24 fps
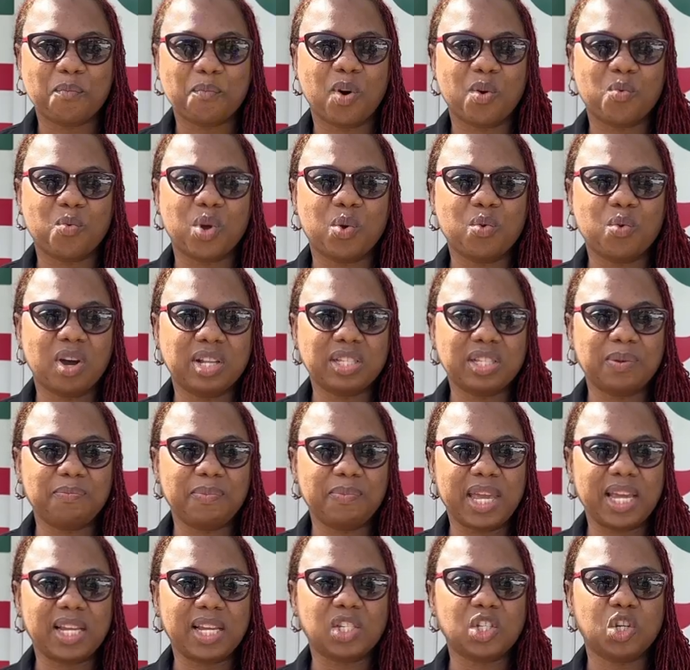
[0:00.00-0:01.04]
but we want to
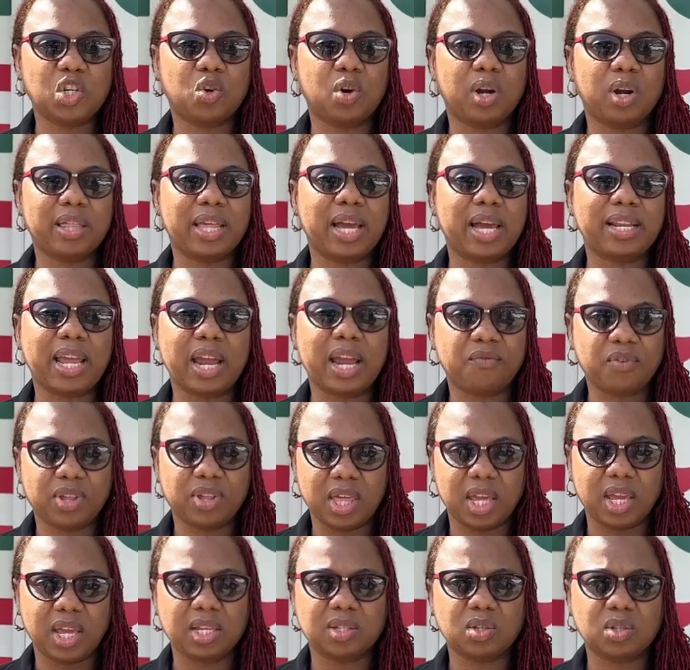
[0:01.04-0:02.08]
make sure that
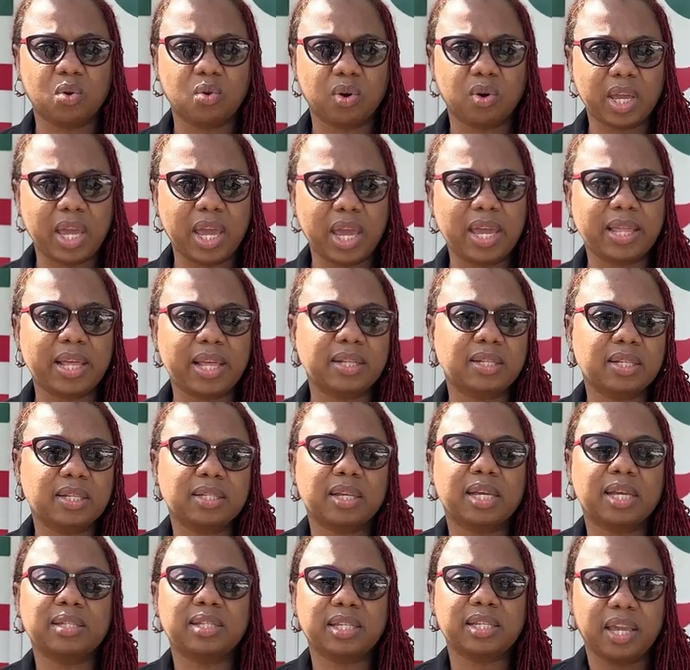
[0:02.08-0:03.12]
everything is okay, that it's
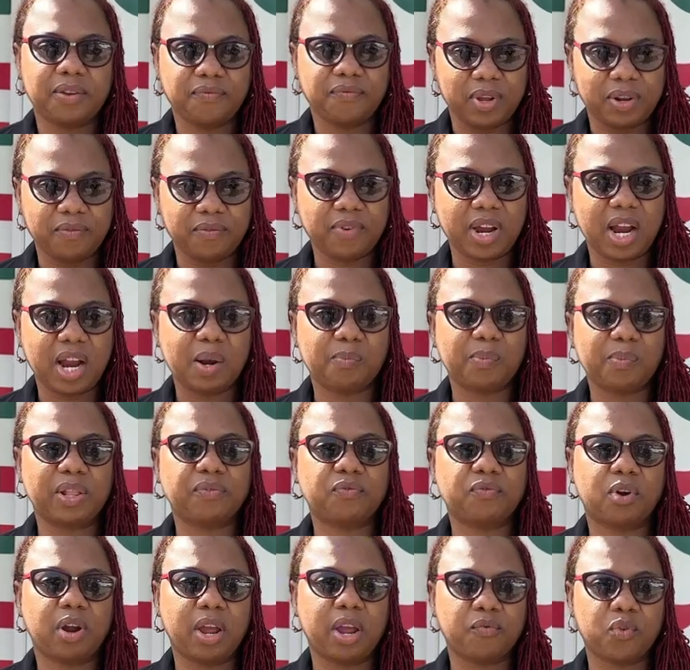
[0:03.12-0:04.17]
a safe environment
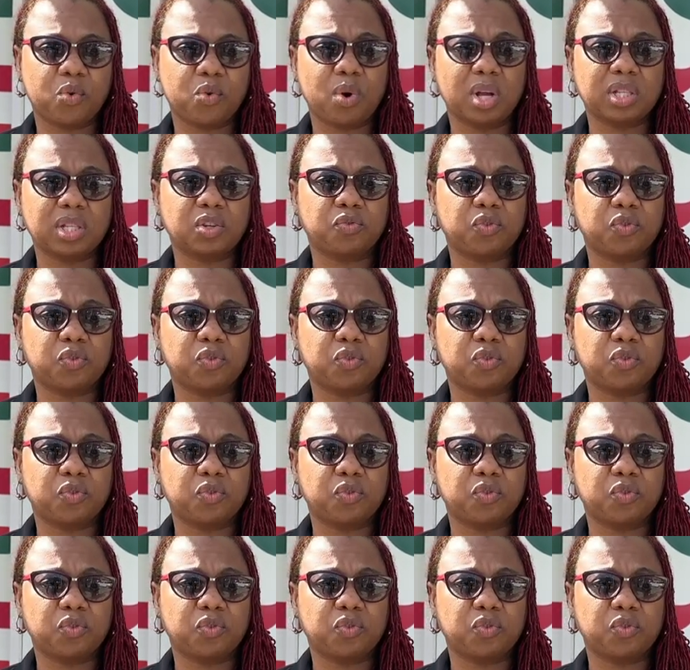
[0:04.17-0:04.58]
for everyone to